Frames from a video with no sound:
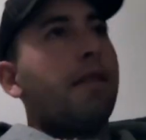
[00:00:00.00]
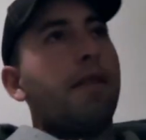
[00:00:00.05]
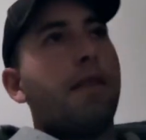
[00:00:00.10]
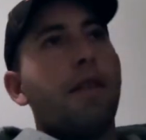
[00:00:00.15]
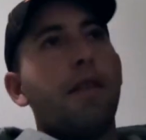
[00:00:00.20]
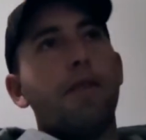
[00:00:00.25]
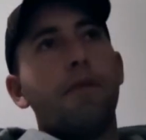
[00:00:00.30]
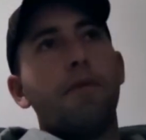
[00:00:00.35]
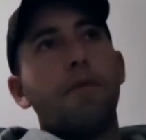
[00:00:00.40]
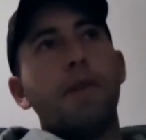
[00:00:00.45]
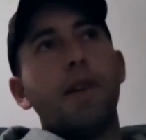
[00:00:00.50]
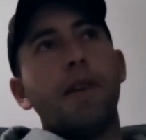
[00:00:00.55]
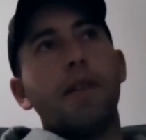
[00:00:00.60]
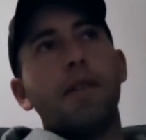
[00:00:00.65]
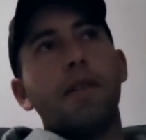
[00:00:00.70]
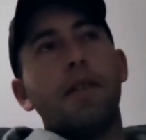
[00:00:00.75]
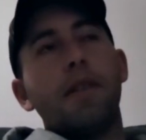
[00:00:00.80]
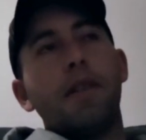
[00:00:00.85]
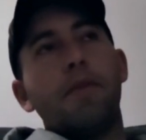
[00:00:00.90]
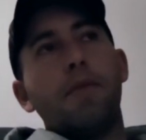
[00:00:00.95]
The other way,
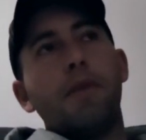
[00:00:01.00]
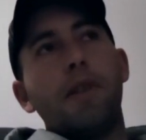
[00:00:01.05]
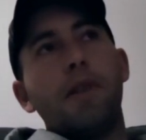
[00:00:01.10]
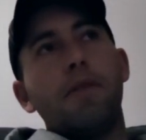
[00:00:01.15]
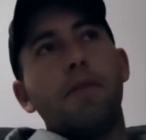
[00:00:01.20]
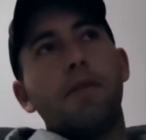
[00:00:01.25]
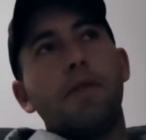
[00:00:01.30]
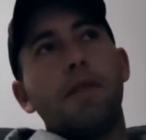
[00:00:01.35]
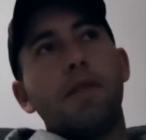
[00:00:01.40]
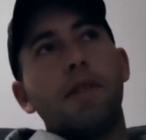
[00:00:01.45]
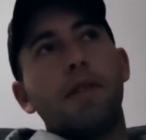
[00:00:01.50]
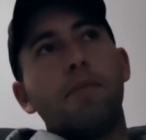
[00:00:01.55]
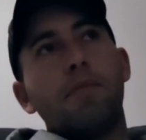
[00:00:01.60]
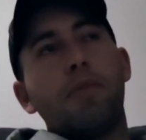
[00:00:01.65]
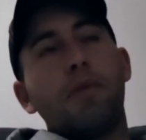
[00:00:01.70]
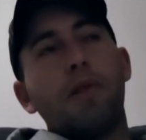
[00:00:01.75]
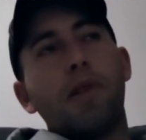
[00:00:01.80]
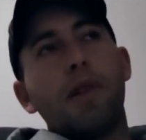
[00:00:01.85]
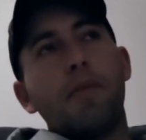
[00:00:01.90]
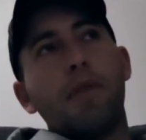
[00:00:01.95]
and we use this
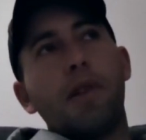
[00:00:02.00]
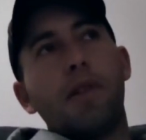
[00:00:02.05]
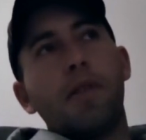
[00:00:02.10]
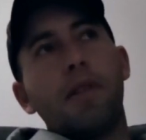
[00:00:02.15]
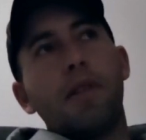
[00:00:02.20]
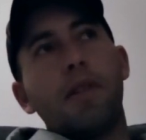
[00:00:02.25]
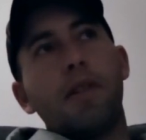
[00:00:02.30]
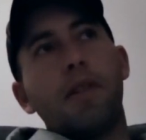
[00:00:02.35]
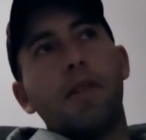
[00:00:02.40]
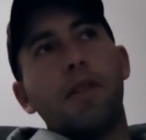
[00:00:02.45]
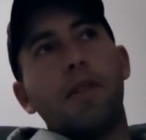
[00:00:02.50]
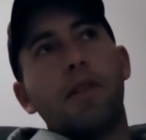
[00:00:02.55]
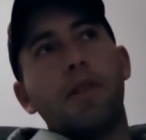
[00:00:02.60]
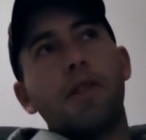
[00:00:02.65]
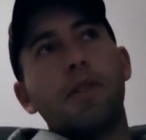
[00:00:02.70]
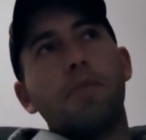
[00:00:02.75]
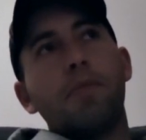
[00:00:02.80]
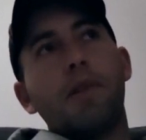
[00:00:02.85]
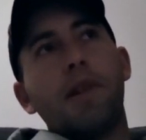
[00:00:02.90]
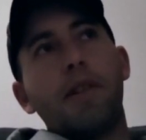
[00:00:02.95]
primarily on our
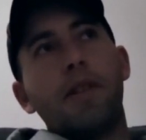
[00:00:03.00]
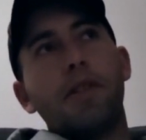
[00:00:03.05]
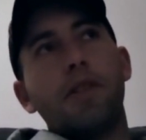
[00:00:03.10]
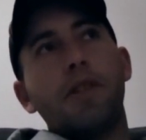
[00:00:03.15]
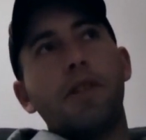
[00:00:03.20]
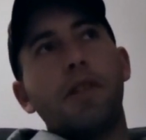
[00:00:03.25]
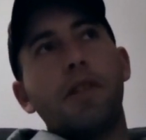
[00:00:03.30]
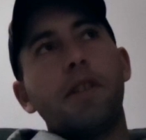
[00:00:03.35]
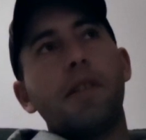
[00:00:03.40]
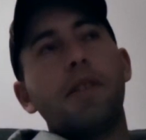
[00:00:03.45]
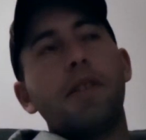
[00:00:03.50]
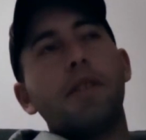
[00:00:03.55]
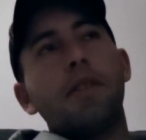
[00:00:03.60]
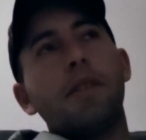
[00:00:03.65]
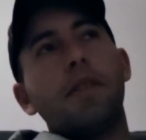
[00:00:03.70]
spider jigs